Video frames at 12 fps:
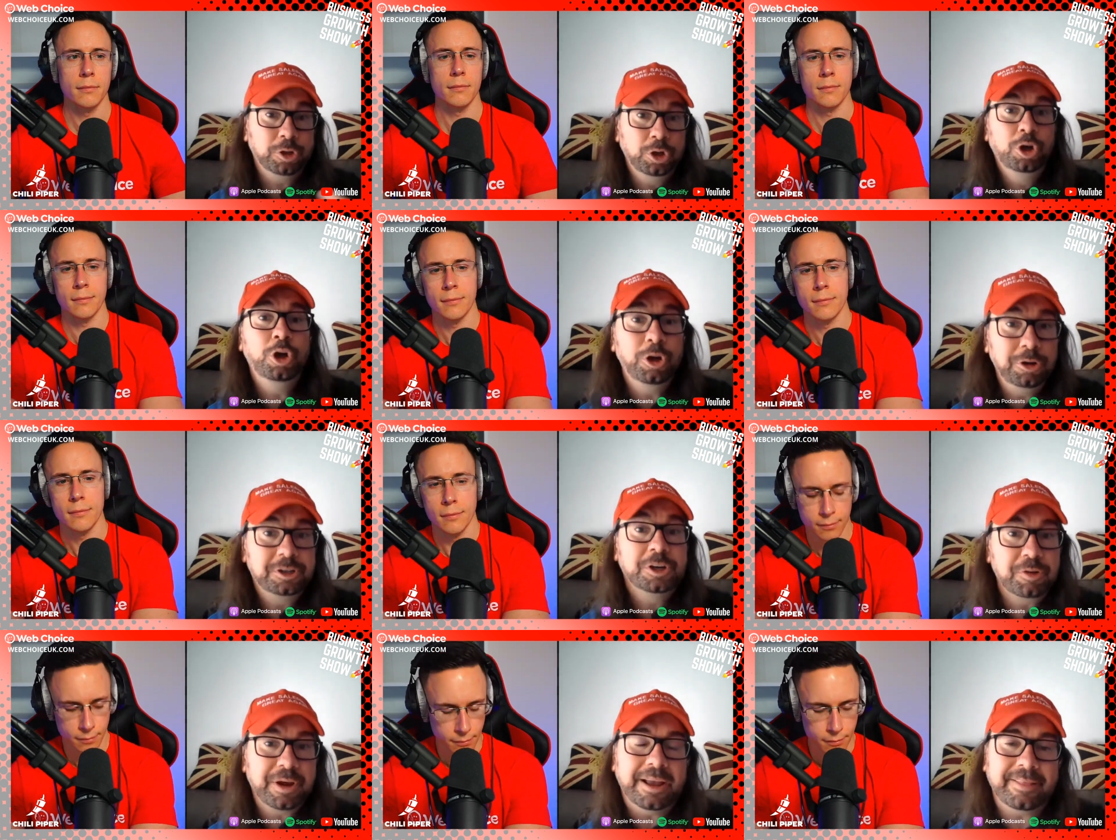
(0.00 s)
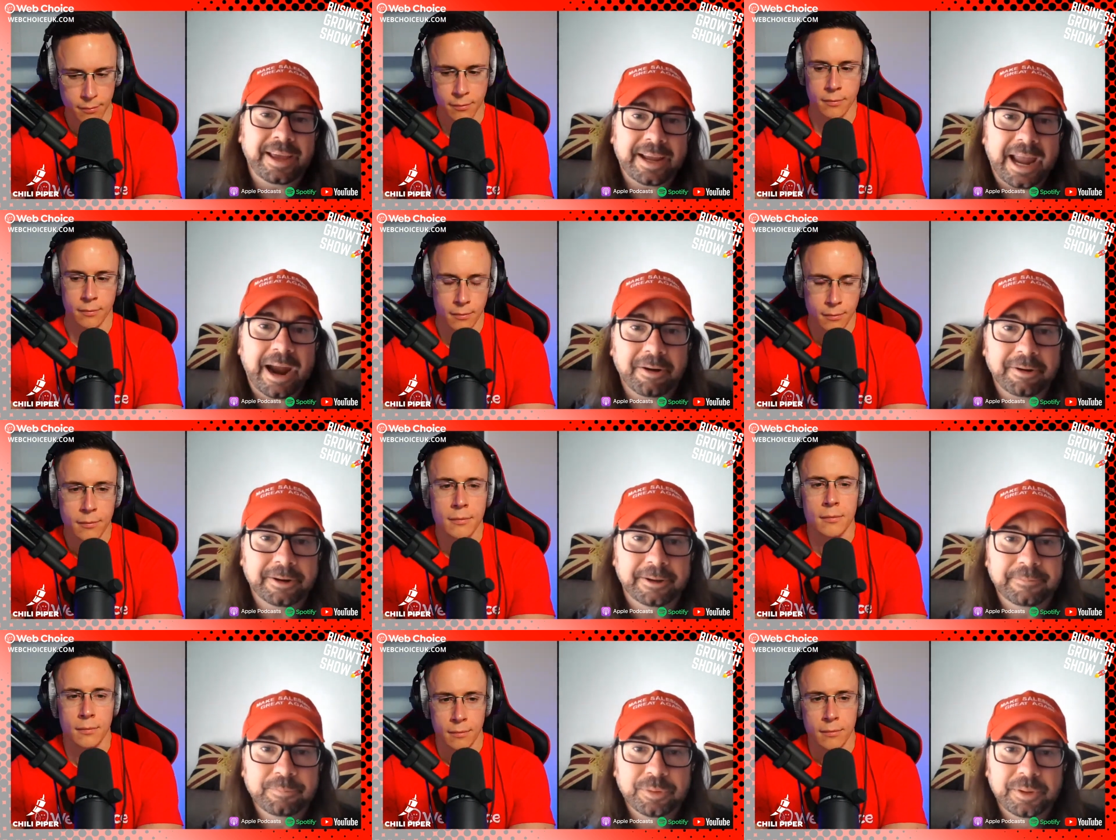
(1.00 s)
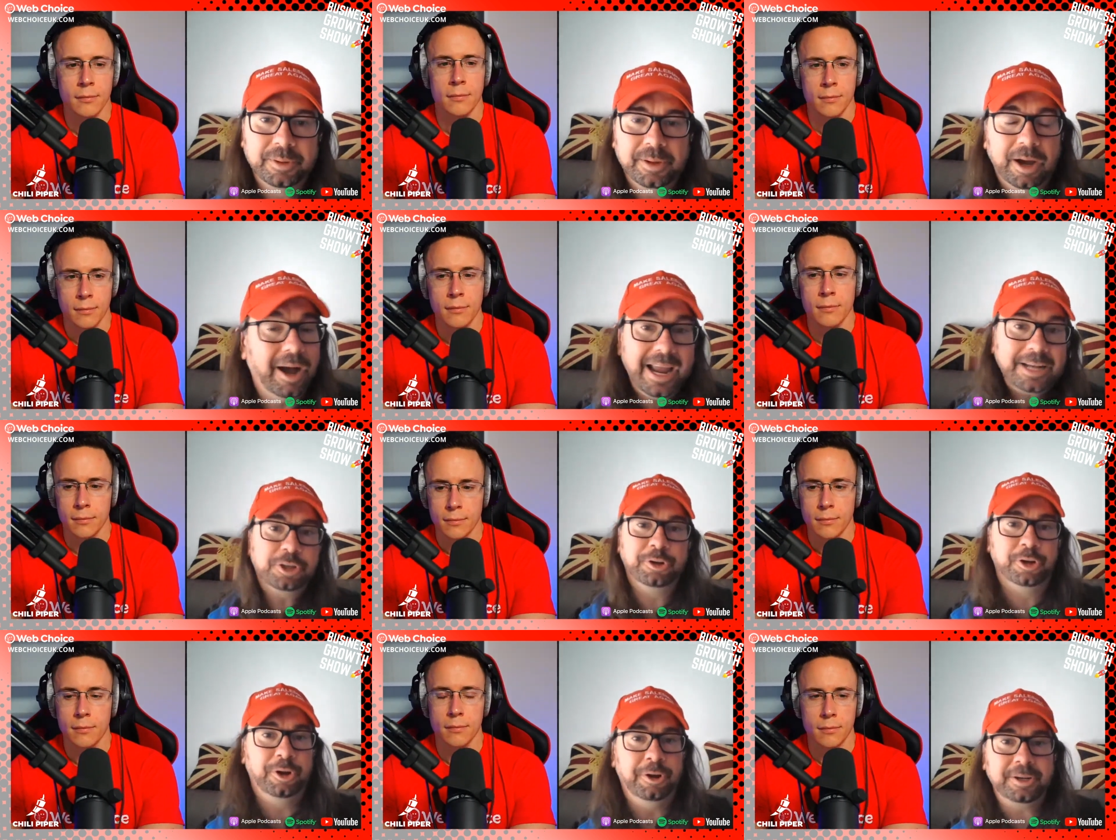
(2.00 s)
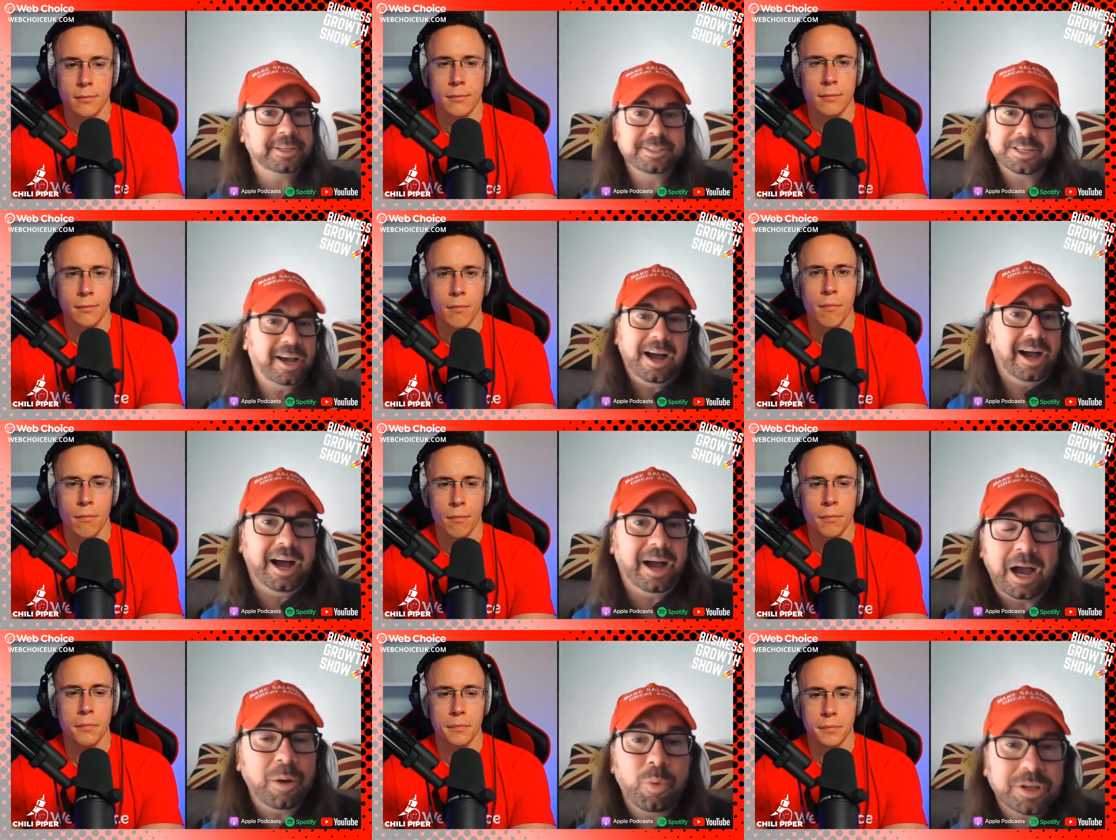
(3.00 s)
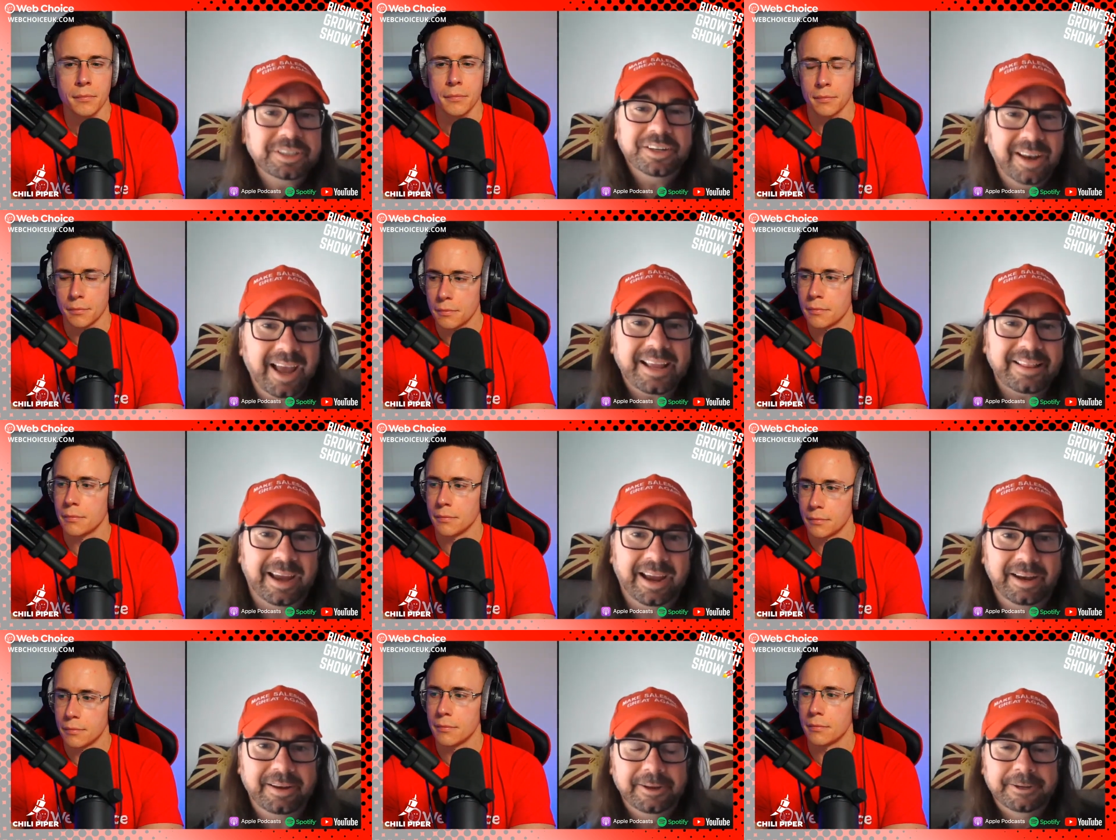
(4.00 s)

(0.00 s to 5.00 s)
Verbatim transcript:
Speaker 1: to learn to create that character. I had to learn it because I wasn't like that.